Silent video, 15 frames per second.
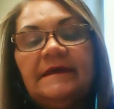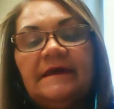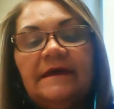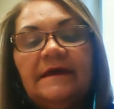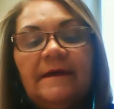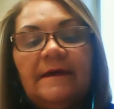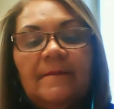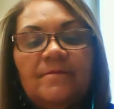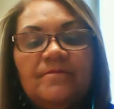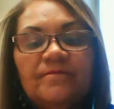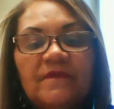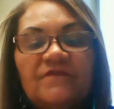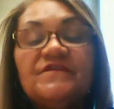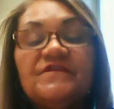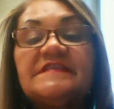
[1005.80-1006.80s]

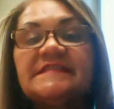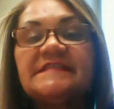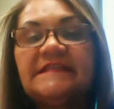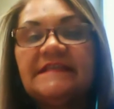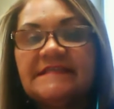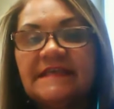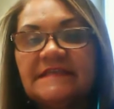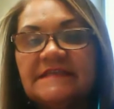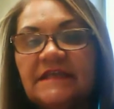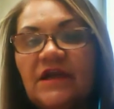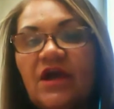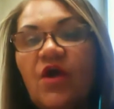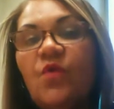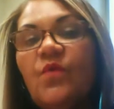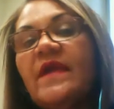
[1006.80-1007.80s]

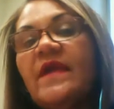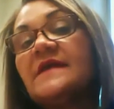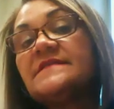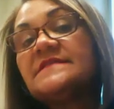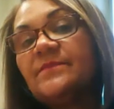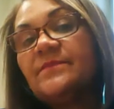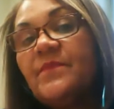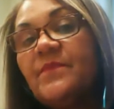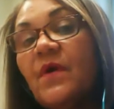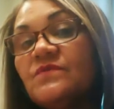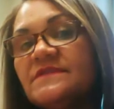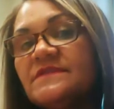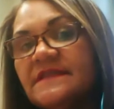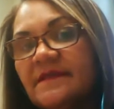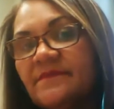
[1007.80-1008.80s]
facilitating OER
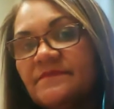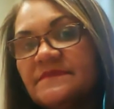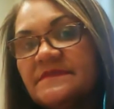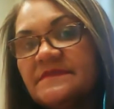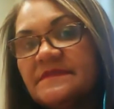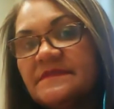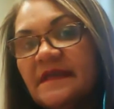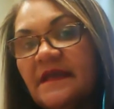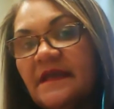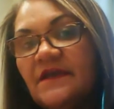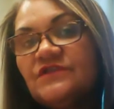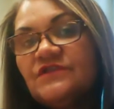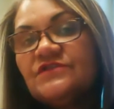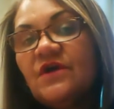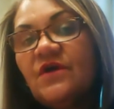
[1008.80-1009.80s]
symposiums.
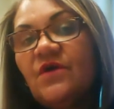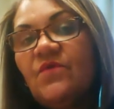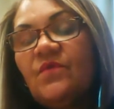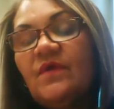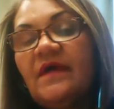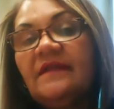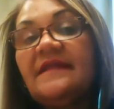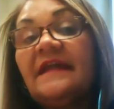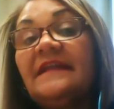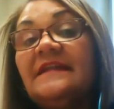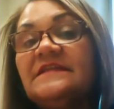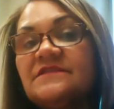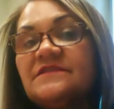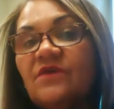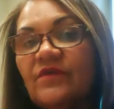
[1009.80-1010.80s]
So, and that
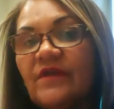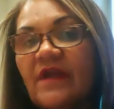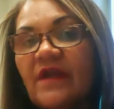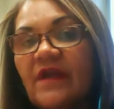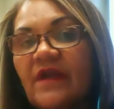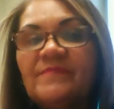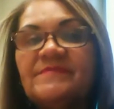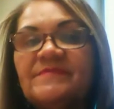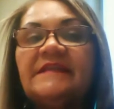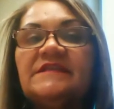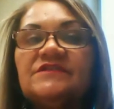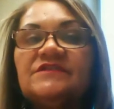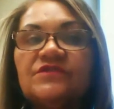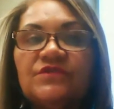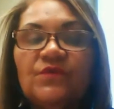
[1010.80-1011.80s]
is on our website,
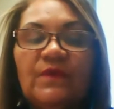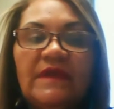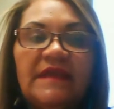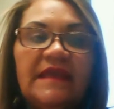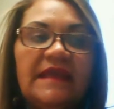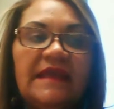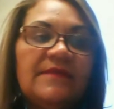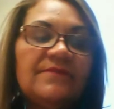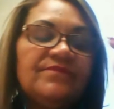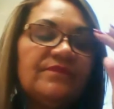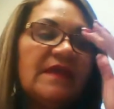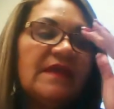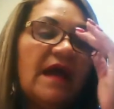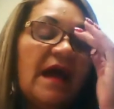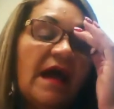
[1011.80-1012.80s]
it's on the wiki.
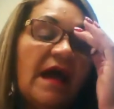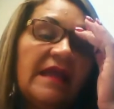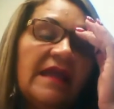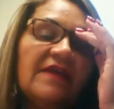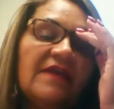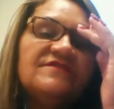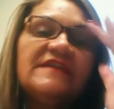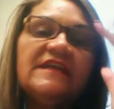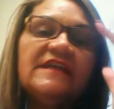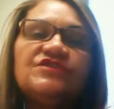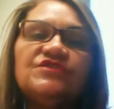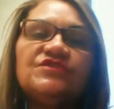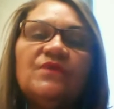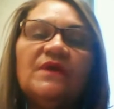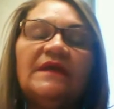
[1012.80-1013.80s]
I have sent
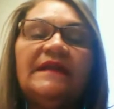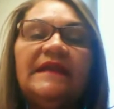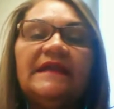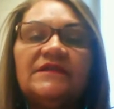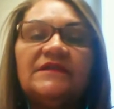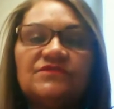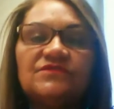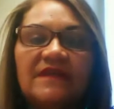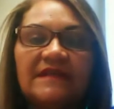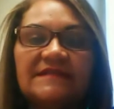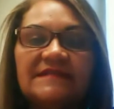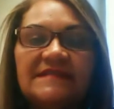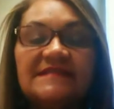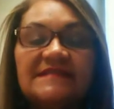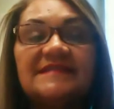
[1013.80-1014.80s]
you a link to that
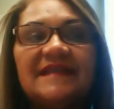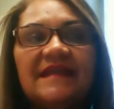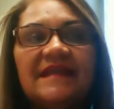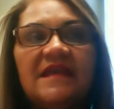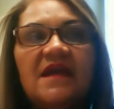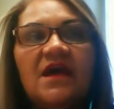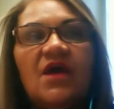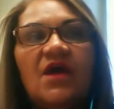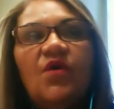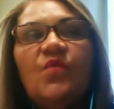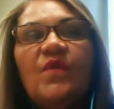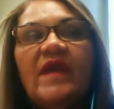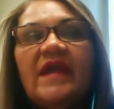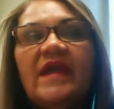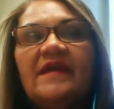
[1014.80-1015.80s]
yesterday,
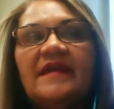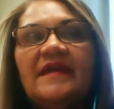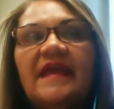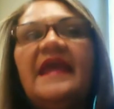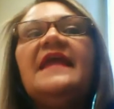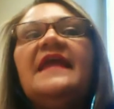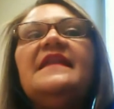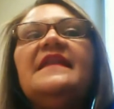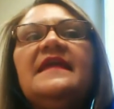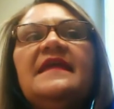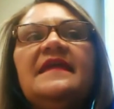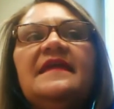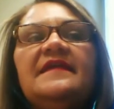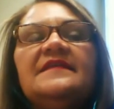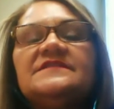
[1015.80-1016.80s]
where
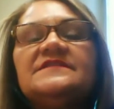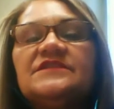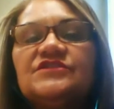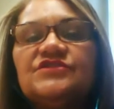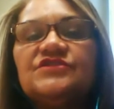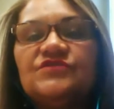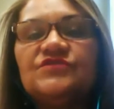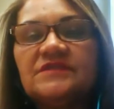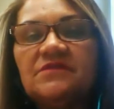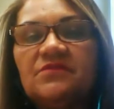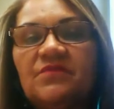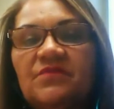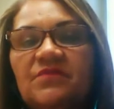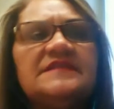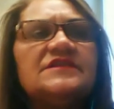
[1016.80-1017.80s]
any institution,
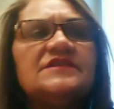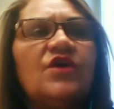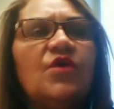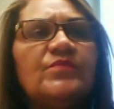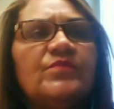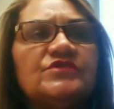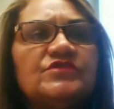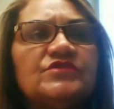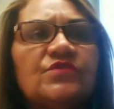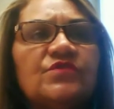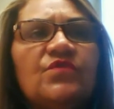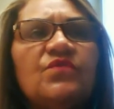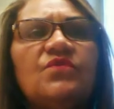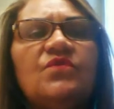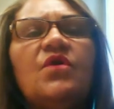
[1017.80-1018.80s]
whether it's an open
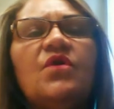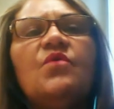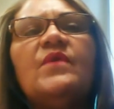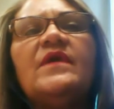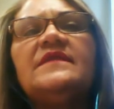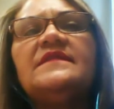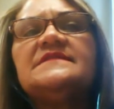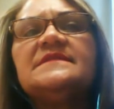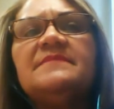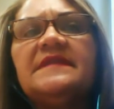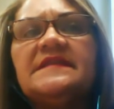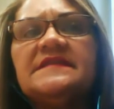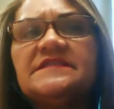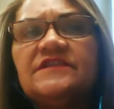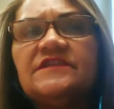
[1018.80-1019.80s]
school or whether it's a
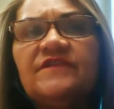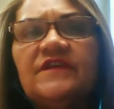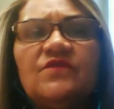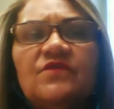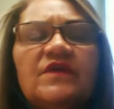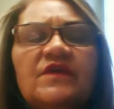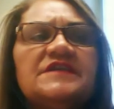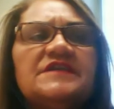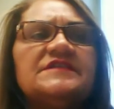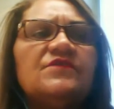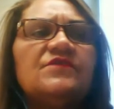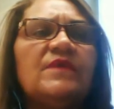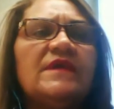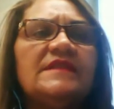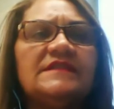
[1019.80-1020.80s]
Ministry of
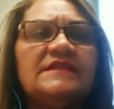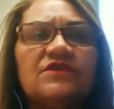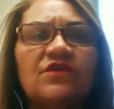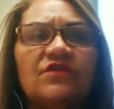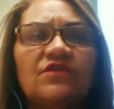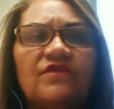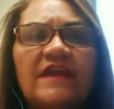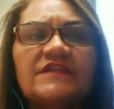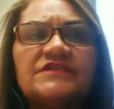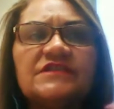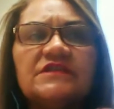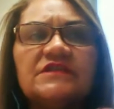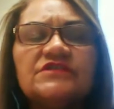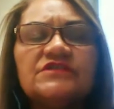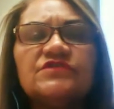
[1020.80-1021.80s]
Education, whether it's a
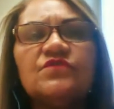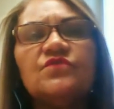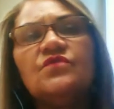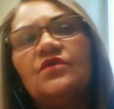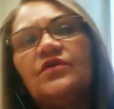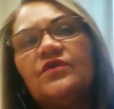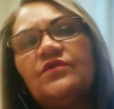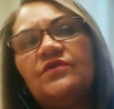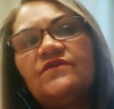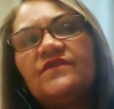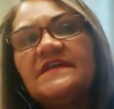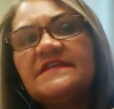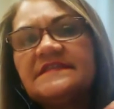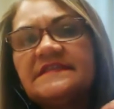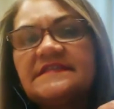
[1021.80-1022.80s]
conventional school or a
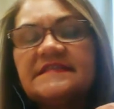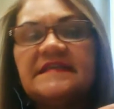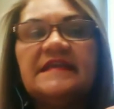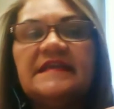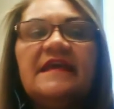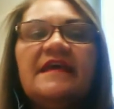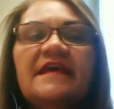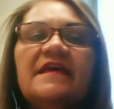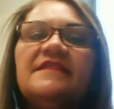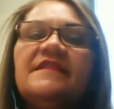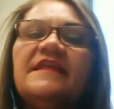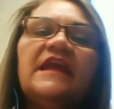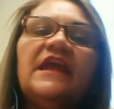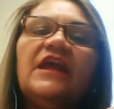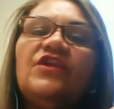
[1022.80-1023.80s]
university,
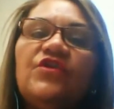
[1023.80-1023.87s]
they can